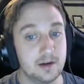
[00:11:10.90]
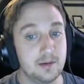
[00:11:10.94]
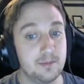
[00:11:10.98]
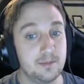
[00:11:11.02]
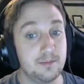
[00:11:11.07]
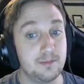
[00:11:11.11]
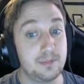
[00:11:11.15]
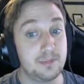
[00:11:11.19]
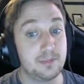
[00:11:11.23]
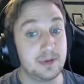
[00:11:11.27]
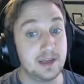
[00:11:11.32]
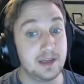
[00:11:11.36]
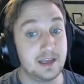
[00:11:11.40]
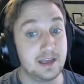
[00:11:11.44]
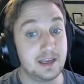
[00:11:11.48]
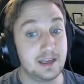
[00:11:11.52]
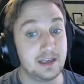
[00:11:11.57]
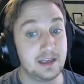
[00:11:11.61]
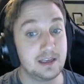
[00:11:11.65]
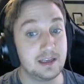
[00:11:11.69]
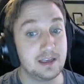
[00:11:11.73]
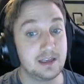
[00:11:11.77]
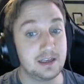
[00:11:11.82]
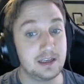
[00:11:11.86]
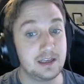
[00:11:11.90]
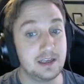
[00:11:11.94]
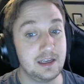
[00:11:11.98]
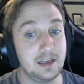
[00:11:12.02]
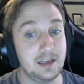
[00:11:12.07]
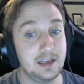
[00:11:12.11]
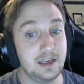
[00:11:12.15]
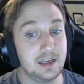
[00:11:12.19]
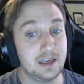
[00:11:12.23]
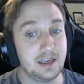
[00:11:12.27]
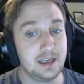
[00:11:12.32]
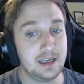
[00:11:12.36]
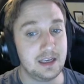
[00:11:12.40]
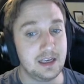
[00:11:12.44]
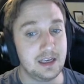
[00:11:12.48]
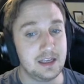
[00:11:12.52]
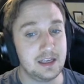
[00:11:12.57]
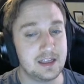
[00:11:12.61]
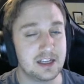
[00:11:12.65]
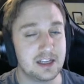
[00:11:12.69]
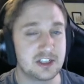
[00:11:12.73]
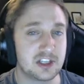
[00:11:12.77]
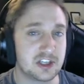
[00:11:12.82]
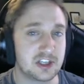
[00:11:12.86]
pinky E.
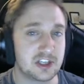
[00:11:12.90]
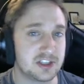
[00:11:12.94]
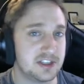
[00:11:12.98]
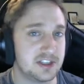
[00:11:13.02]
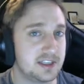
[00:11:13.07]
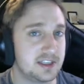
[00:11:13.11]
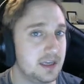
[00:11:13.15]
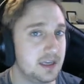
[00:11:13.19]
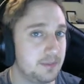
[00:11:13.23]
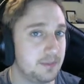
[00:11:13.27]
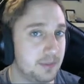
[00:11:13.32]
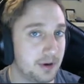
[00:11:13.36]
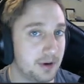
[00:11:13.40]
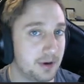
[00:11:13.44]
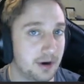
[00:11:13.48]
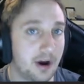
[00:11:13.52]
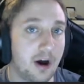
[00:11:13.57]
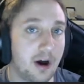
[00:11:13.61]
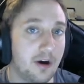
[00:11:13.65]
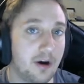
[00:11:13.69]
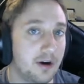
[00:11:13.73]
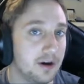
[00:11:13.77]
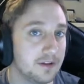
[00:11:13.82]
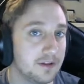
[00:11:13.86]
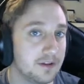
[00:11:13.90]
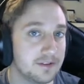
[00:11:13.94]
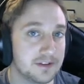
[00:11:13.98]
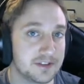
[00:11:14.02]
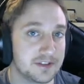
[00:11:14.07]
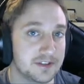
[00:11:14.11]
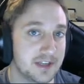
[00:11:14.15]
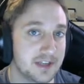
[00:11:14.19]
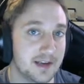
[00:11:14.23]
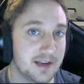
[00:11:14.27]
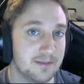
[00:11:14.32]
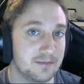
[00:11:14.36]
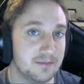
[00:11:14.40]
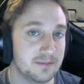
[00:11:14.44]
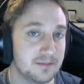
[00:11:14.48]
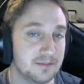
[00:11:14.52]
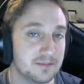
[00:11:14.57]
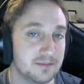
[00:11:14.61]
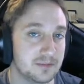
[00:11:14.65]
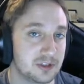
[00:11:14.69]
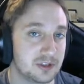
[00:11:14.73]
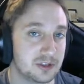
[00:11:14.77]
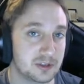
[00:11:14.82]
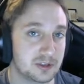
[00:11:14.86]
That's just to keep it all on the same
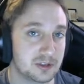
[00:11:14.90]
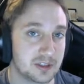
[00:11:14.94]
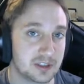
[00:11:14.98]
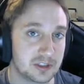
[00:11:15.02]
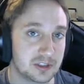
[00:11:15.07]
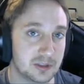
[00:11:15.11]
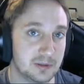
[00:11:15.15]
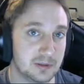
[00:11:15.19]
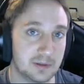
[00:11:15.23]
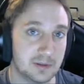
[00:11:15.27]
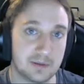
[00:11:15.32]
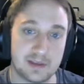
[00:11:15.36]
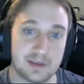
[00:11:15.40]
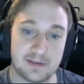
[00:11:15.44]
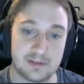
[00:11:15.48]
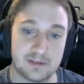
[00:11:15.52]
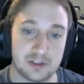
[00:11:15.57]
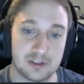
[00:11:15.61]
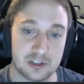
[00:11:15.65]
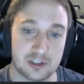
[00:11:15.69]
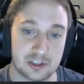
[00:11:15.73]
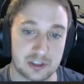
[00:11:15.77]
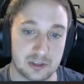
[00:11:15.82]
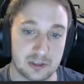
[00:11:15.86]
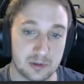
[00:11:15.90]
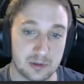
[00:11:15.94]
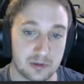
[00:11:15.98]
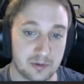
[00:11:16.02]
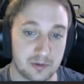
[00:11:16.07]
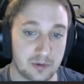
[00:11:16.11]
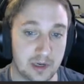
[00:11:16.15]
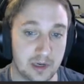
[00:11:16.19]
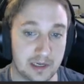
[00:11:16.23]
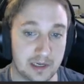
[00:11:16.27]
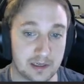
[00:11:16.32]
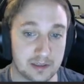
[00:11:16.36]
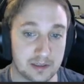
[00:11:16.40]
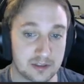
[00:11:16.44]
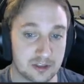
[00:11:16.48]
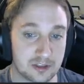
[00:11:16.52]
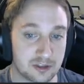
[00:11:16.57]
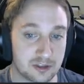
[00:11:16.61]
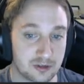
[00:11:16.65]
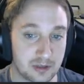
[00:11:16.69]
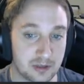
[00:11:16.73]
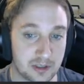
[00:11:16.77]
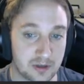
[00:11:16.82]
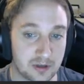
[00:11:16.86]
string, so you don't have to just do like a
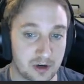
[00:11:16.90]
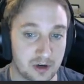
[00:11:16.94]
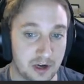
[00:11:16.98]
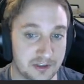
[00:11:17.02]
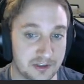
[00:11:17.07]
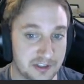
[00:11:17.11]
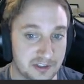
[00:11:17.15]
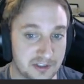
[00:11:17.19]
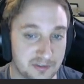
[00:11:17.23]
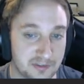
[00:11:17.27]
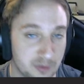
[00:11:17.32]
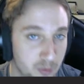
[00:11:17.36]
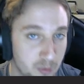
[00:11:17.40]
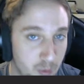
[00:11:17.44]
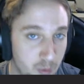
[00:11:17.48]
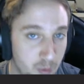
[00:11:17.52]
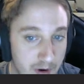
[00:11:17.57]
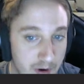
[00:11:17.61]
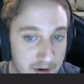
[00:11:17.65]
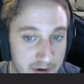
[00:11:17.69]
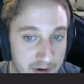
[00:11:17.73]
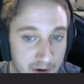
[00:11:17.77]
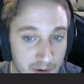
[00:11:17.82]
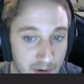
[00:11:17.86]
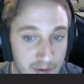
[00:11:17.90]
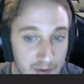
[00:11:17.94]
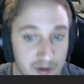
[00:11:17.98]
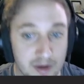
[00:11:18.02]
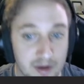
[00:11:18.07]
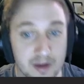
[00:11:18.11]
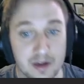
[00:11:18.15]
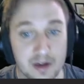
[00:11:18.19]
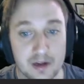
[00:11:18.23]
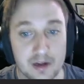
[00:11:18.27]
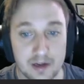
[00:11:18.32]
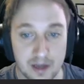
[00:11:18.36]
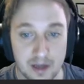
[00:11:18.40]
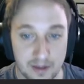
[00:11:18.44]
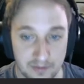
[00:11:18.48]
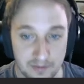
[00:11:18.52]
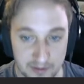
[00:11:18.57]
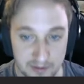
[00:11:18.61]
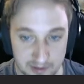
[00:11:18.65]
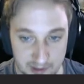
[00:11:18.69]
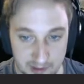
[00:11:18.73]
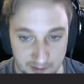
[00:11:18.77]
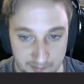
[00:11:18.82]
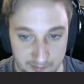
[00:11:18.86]
string crossing for one note and then
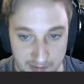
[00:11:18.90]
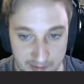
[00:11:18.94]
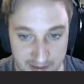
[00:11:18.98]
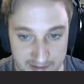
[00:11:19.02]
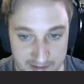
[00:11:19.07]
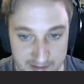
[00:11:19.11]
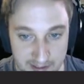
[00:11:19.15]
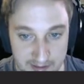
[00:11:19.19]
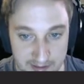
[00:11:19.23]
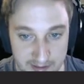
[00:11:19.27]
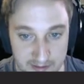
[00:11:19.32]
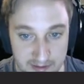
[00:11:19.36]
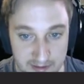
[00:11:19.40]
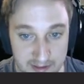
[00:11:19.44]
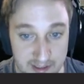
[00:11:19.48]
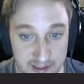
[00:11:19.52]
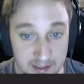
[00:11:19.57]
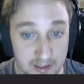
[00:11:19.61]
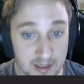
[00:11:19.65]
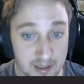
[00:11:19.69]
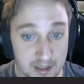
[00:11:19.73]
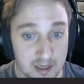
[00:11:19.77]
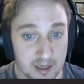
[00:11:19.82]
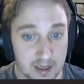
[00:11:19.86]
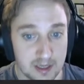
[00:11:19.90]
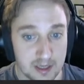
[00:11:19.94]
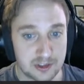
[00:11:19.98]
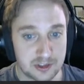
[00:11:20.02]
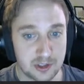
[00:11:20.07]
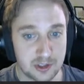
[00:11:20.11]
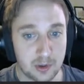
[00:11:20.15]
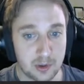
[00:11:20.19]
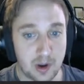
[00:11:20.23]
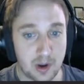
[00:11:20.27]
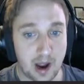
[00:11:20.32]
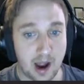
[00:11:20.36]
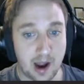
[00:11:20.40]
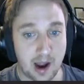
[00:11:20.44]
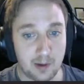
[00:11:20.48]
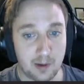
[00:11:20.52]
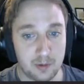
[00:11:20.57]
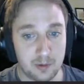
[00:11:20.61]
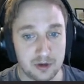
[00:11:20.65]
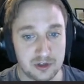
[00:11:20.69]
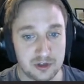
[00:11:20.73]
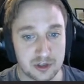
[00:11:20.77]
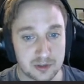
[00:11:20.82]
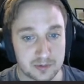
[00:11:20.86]
come back down to the D. So I would
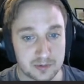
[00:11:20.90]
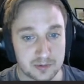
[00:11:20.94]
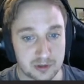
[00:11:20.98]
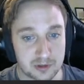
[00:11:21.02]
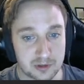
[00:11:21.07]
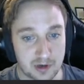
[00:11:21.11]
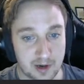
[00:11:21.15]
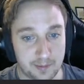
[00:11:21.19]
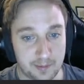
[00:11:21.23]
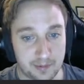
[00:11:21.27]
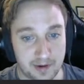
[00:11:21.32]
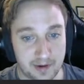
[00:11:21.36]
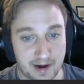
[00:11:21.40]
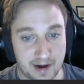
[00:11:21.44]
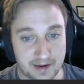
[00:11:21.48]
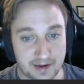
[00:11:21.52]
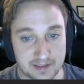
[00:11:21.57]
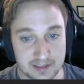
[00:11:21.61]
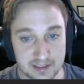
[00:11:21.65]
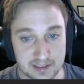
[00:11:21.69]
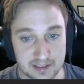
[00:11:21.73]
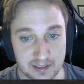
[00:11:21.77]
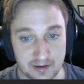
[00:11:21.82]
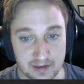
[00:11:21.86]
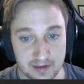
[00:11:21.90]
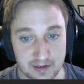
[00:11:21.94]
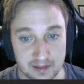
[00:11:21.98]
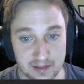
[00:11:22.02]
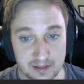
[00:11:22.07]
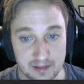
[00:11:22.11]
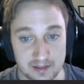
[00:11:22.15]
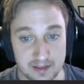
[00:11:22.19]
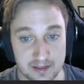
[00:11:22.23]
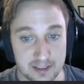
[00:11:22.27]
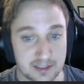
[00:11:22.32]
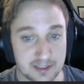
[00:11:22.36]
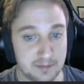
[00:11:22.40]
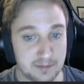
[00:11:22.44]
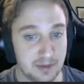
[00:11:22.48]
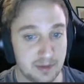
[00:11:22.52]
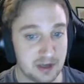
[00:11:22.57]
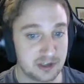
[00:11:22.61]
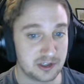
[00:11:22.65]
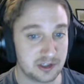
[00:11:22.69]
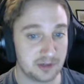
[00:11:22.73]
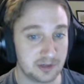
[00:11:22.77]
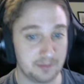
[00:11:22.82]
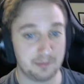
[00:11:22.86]
just try practicing like this
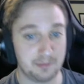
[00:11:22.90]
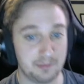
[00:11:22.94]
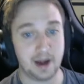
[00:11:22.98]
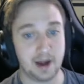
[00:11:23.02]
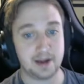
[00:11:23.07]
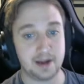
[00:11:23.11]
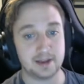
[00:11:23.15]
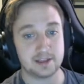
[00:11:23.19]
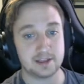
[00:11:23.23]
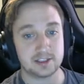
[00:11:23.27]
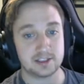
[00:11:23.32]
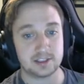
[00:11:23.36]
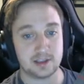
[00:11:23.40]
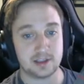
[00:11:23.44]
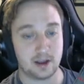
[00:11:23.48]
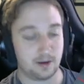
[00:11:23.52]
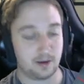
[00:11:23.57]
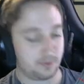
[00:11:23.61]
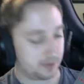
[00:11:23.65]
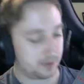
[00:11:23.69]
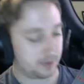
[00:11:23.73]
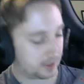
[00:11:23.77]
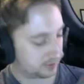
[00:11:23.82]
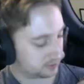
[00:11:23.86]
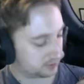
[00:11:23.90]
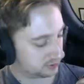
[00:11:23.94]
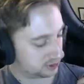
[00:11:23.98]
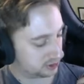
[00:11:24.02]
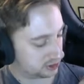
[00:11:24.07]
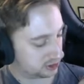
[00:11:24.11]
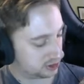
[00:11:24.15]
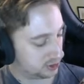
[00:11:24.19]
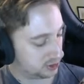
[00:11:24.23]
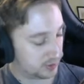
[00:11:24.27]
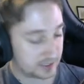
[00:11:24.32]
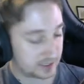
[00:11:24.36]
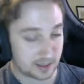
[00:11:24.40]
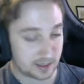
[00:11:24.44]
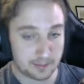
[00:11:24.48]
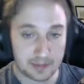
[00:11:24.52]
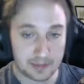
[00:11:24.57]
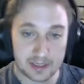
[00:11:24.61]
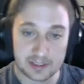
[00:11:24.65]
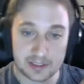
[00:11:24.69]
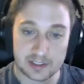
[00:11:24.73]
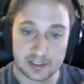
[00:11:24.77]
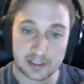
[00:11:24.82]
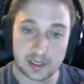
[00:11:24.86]
measure by itself, like just doing it
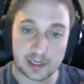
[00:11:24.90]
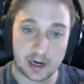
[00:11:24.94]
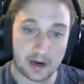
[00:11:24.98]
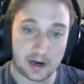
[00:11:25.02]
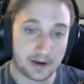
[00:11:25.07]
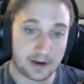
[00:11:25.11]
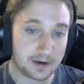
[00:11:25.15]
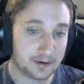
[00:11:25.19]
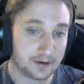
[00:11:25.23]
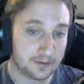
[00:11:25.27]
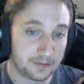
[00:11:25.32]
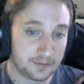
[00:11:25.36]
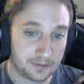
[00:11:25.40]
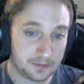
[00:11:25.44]
pizzicato.